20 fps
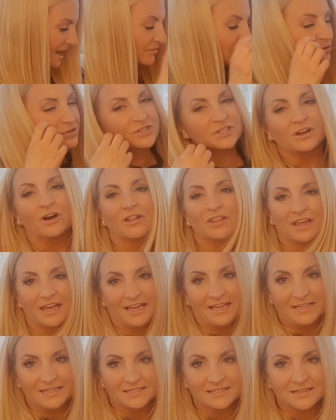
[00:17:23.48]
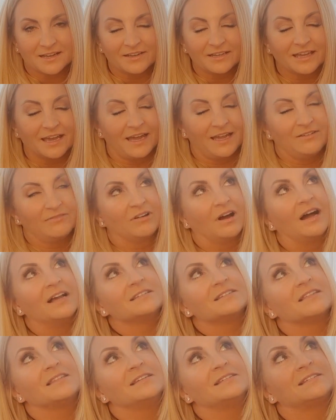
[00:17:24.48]
I've also got these. Okay,
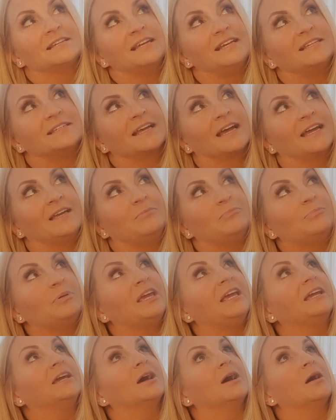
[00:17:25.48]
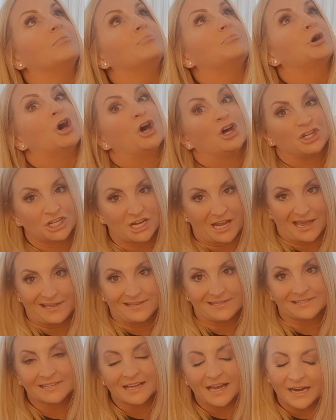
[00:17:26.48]
right, so this is a big
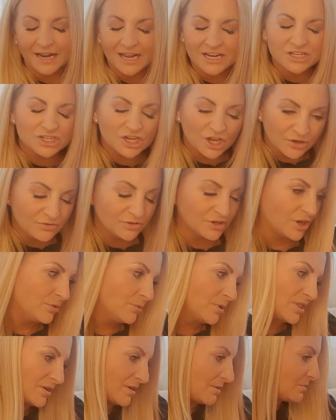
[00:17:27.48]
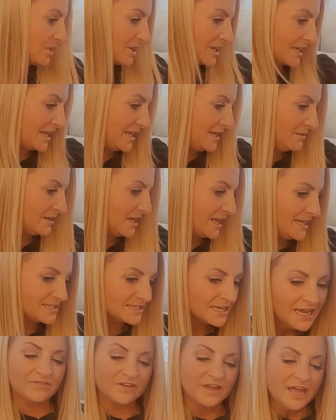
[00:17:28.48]
purchase, and I don't know whether I'm going to keep
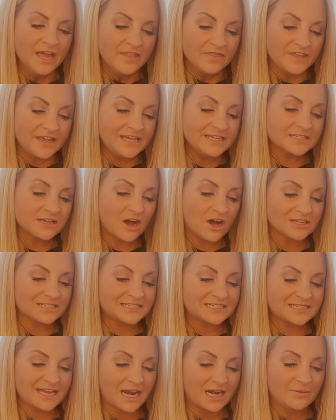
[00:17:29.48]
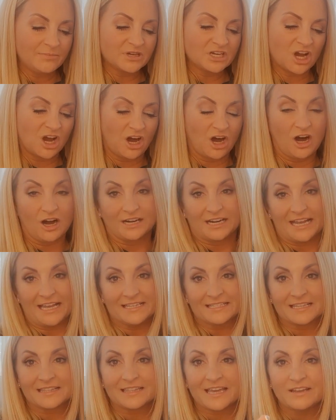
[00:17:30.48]
these. These are Stella
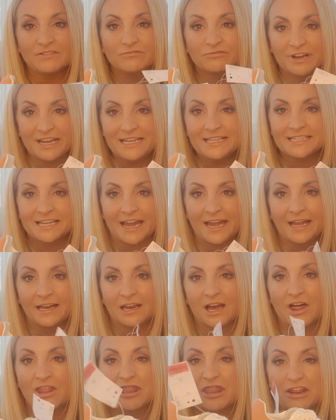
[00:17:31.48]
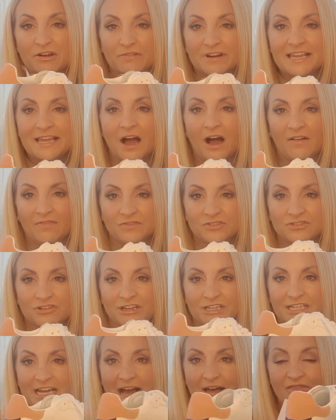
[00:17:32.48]
McCartney's. They retail at
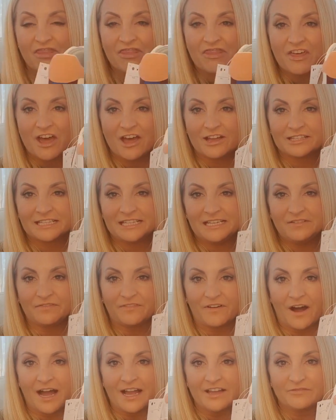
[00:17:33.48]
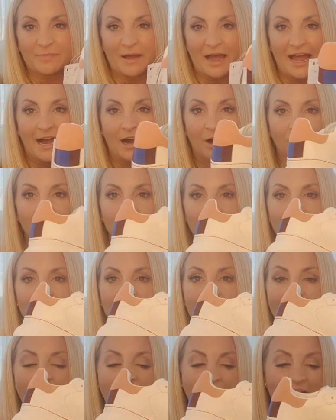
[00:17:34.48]

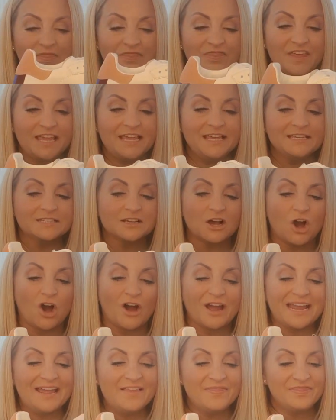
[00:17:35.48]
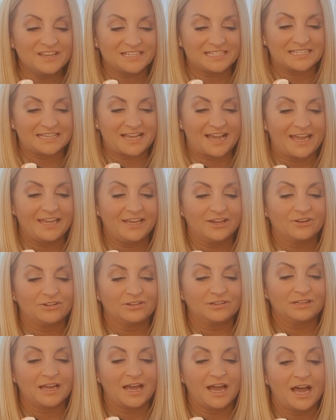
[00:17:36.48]
£335, and these are in the
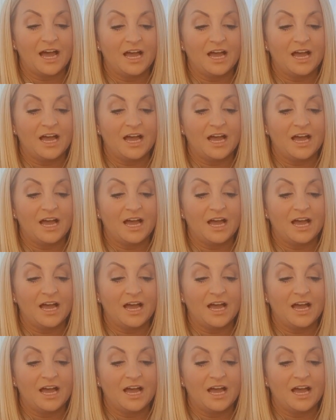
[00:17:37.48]
sale.